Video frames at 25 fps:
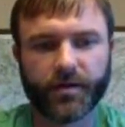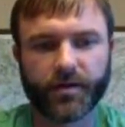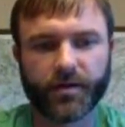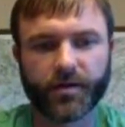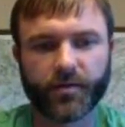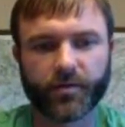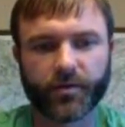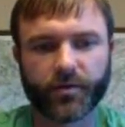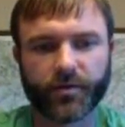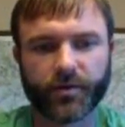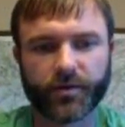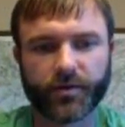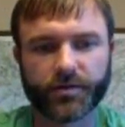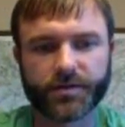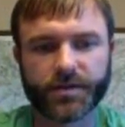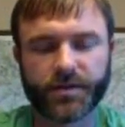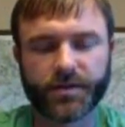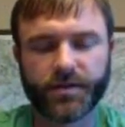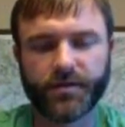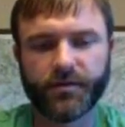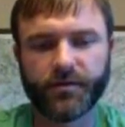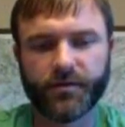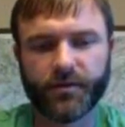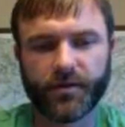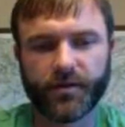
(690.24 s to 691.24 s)
Number
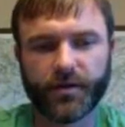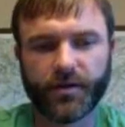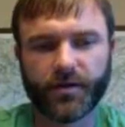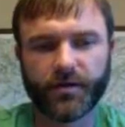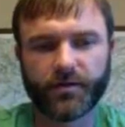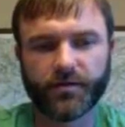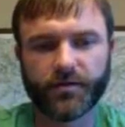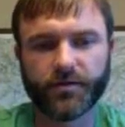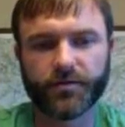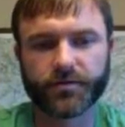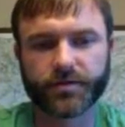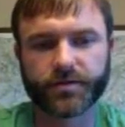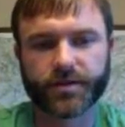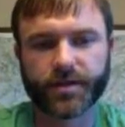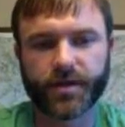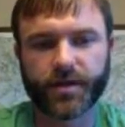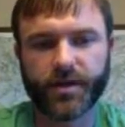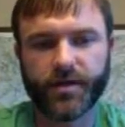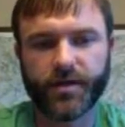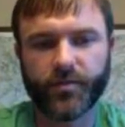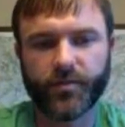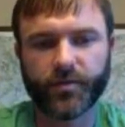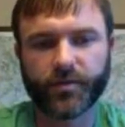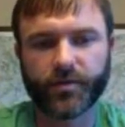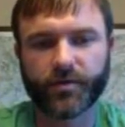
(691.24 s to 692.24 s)
13, use
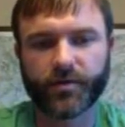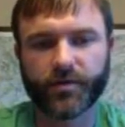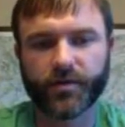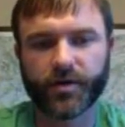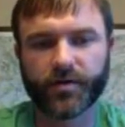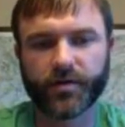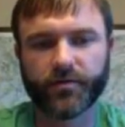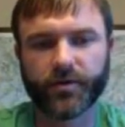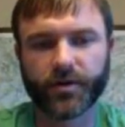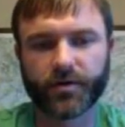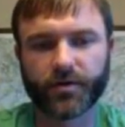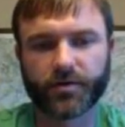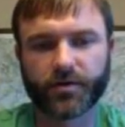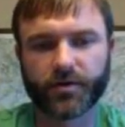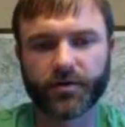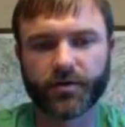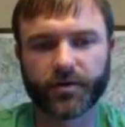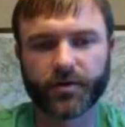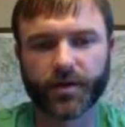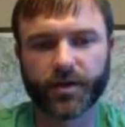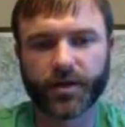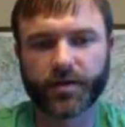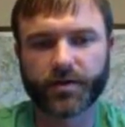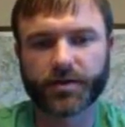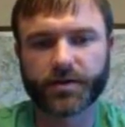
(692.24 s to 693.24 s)
tape, a
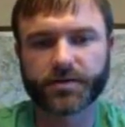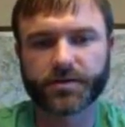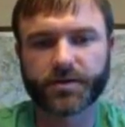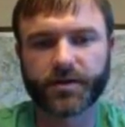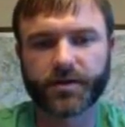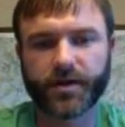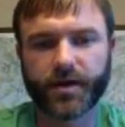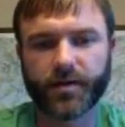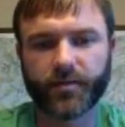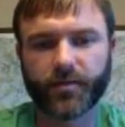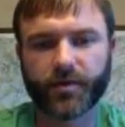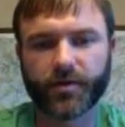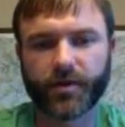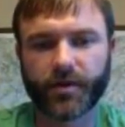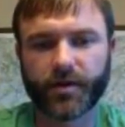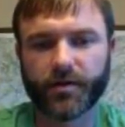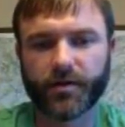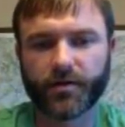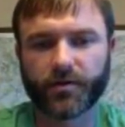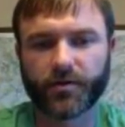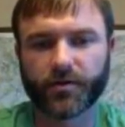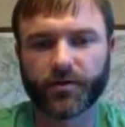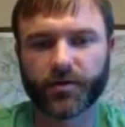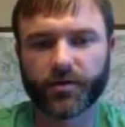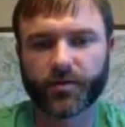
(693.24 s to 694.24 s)
Velcro leg strap,
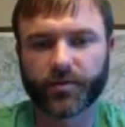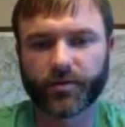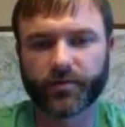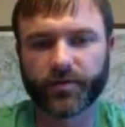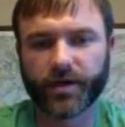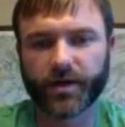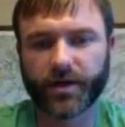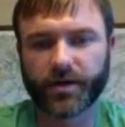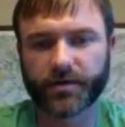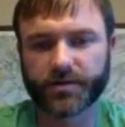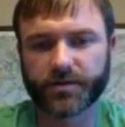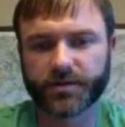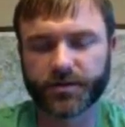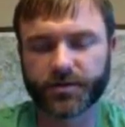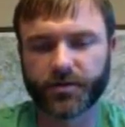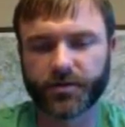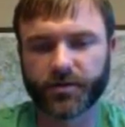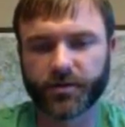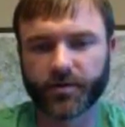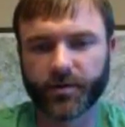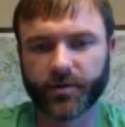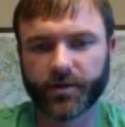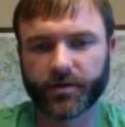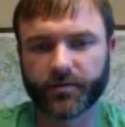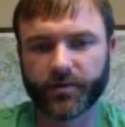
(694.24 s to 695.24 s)
or the provided
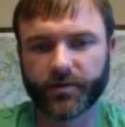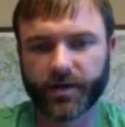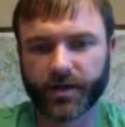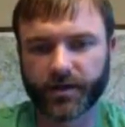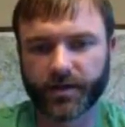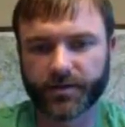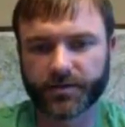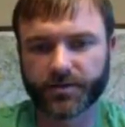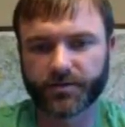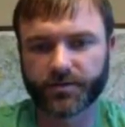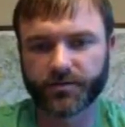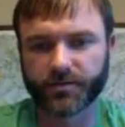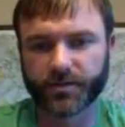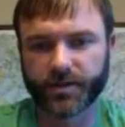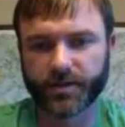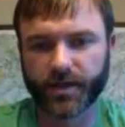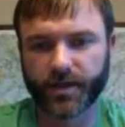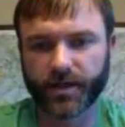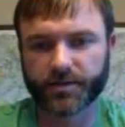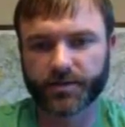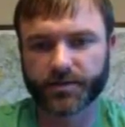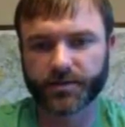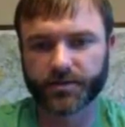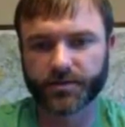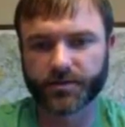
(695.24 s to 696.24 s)
securement device to
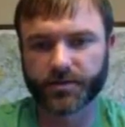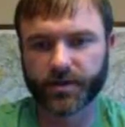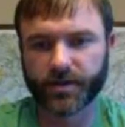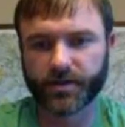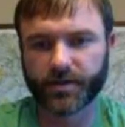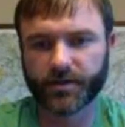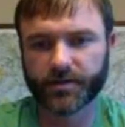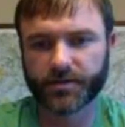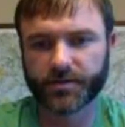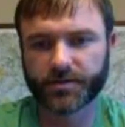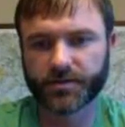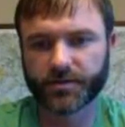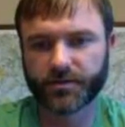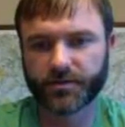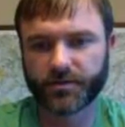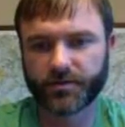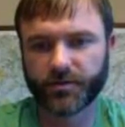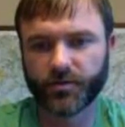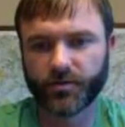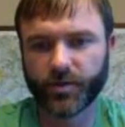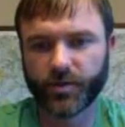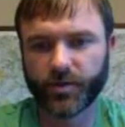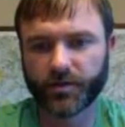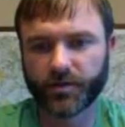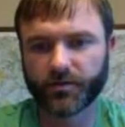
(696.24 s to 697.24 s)
attach the drainage
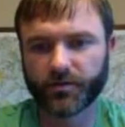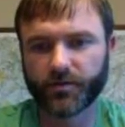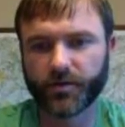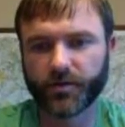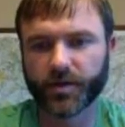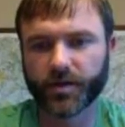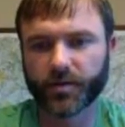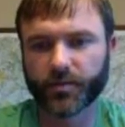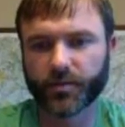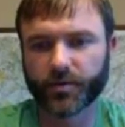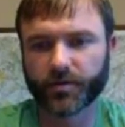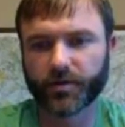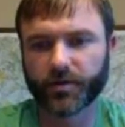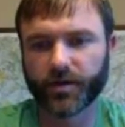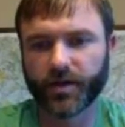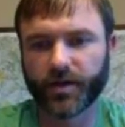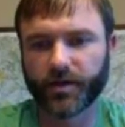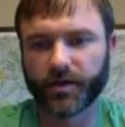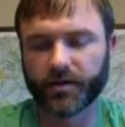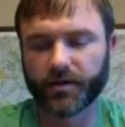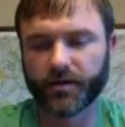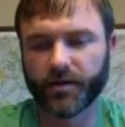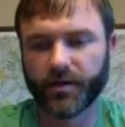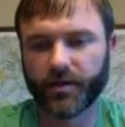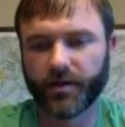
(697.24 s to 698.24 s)
tubing to the upper
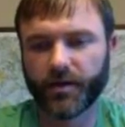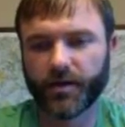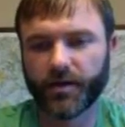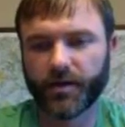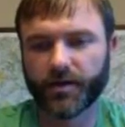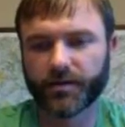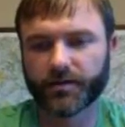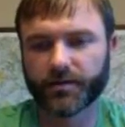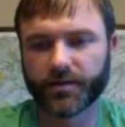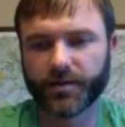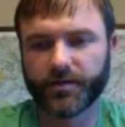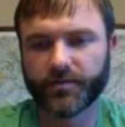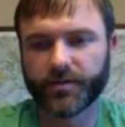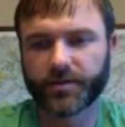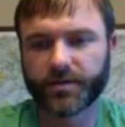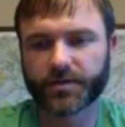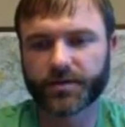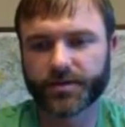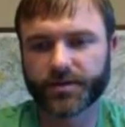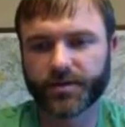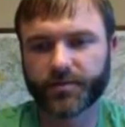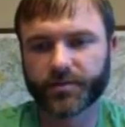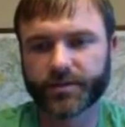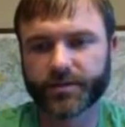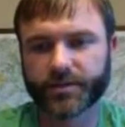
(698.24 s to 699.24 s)
leg, leaving
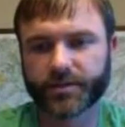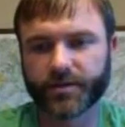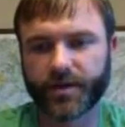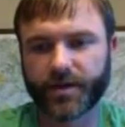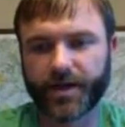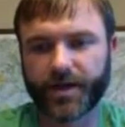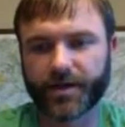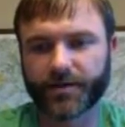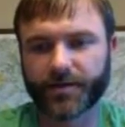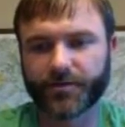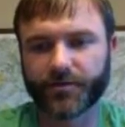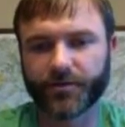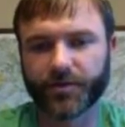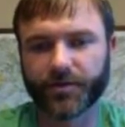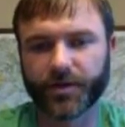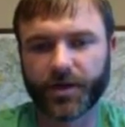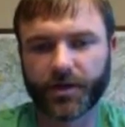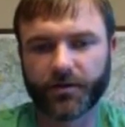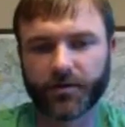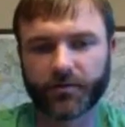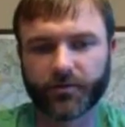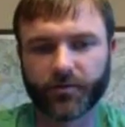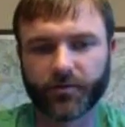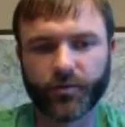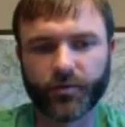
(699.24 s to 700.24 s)
some slack to
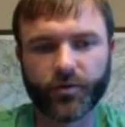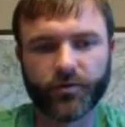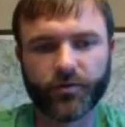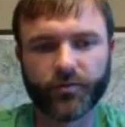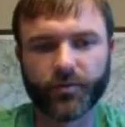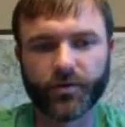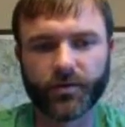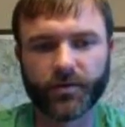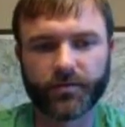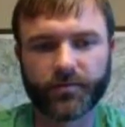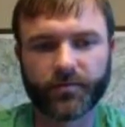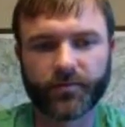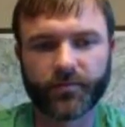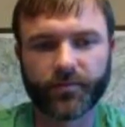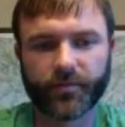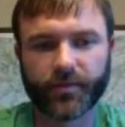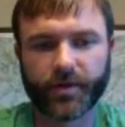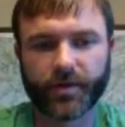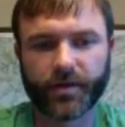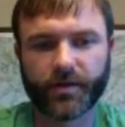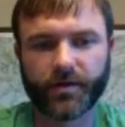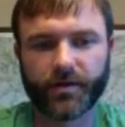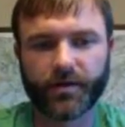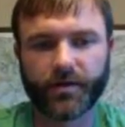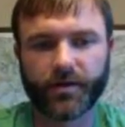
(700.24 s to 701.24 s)
allow for movement.
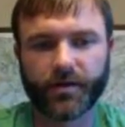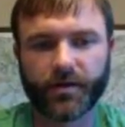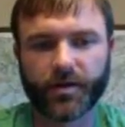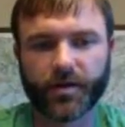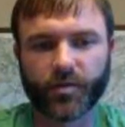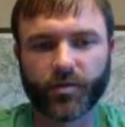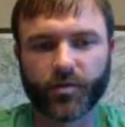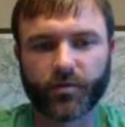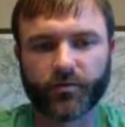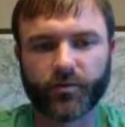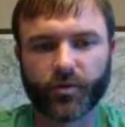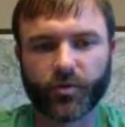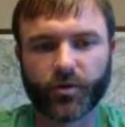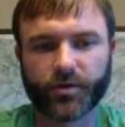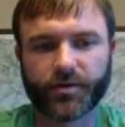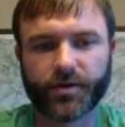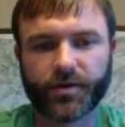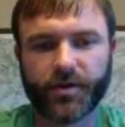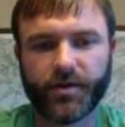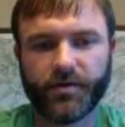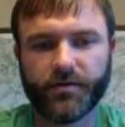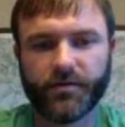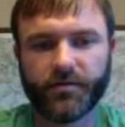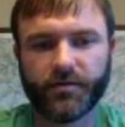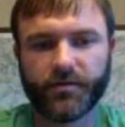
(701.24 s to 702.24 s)
Number
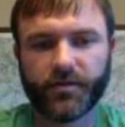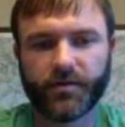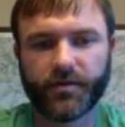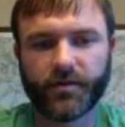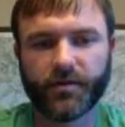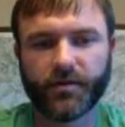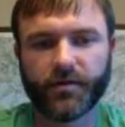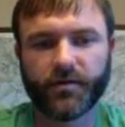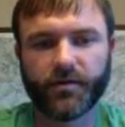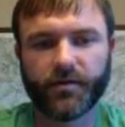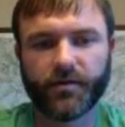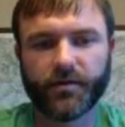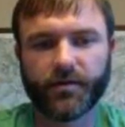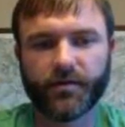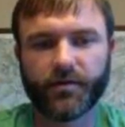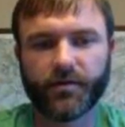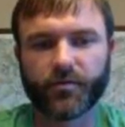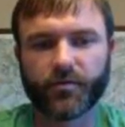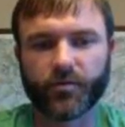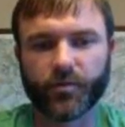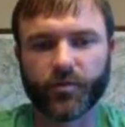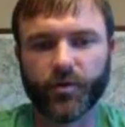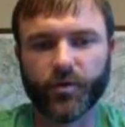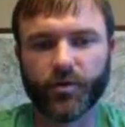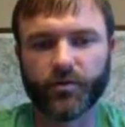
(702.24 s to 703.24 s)
14,
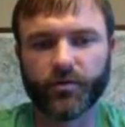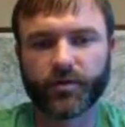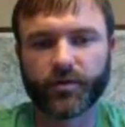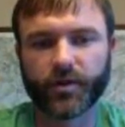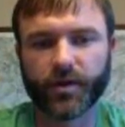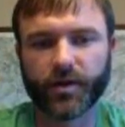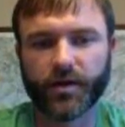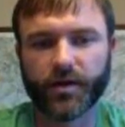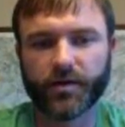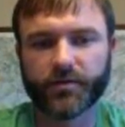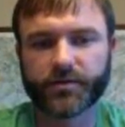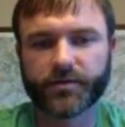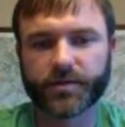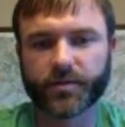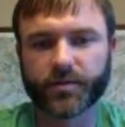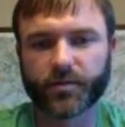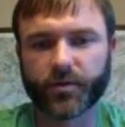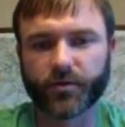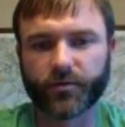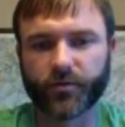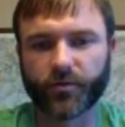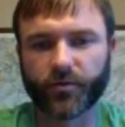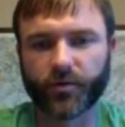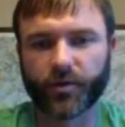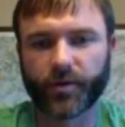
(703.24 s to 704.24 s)
remove gloves and
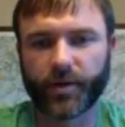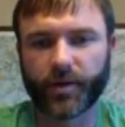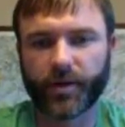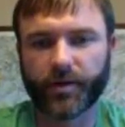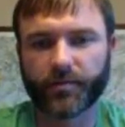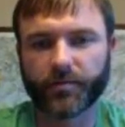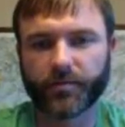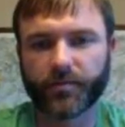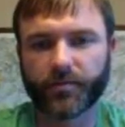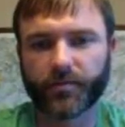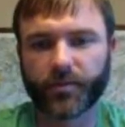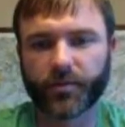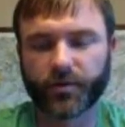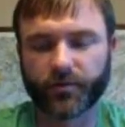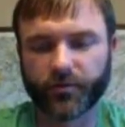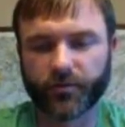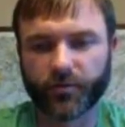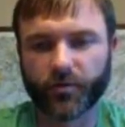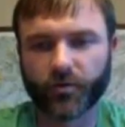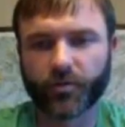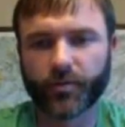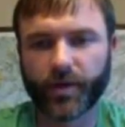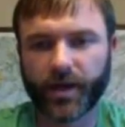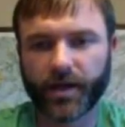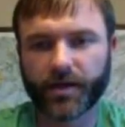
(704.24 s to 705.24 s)
perform
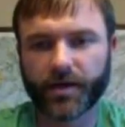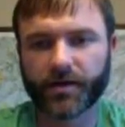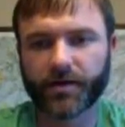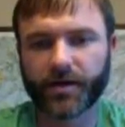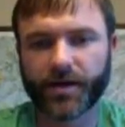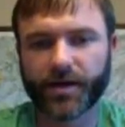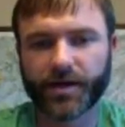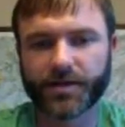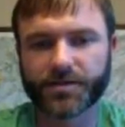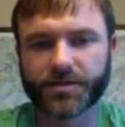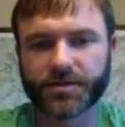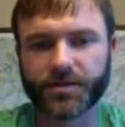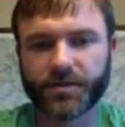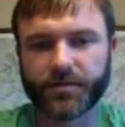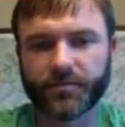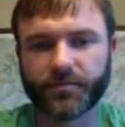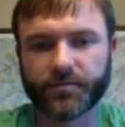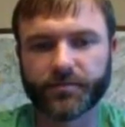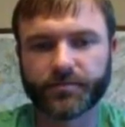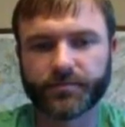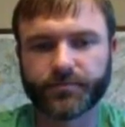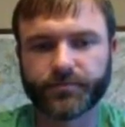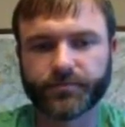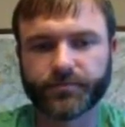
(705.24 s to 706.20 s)
hand hygiene.